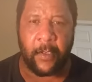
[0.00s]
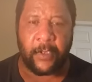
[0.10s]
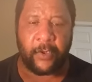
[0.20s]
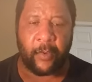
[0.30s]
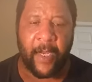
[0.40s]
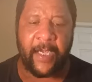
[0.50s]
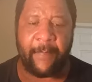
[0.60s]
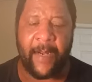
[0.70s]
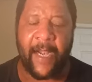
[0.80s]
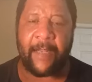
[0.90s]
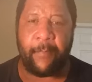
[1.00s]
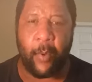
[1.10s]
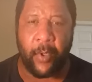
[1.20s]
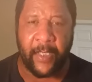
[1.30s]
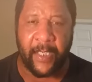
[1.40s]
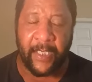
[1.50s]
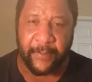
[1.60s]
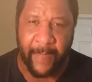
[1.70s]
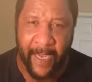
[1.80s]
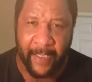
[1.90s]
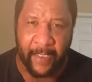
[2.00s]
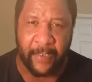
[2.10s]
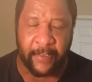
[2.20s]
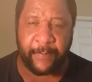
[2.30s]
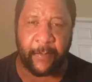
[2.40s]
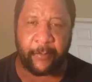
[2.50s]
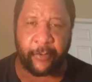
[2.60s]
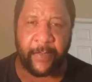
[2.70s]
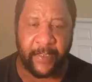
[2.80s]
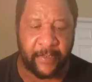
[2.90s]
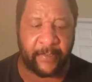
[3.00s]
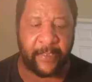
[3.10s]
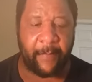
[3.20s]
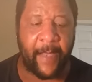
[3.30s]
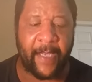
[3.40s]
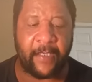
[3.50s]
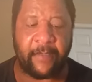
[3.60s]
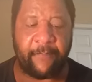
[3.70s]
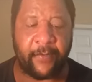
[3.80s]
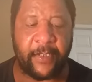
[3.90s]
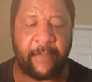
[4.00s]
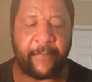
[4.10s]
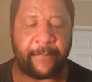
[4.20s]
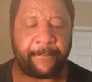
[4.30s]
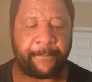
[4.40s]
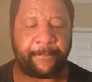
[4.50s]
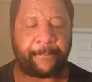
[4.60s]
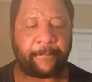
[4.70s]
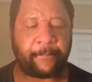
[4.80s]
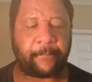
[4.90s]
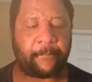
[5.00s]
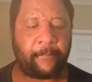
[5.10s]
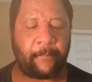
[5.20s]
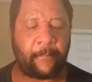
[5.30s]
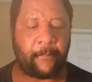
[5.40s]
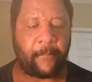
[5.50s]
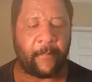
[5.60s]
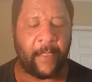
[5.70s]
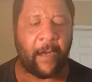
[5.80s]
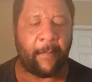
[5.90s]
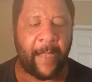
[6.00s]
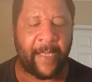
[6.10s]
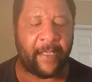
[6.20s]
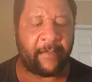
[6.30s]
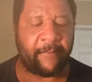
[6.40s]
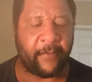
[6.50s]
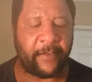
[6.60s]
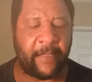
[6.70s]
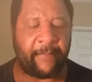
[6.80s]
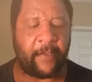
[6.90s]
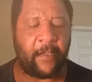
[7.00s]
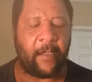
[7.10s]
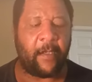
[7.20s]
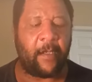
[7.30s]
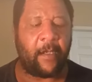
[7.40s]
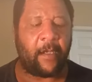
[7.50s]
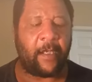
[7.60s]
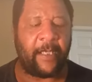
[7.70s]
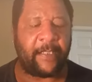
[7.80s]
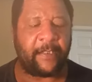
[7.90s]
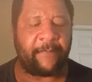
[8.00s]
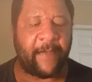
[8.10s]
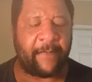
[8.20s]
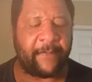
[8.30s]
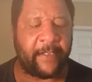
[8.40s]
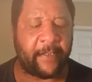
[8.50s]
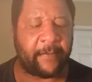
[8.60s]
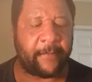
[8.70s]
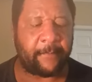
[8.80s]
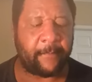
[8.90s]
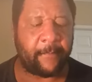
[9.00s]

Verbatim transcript: So anybody born again is back in the spiritual blessings. They're back in the first heaven. They are back in the first heaven. Galatians 5 6.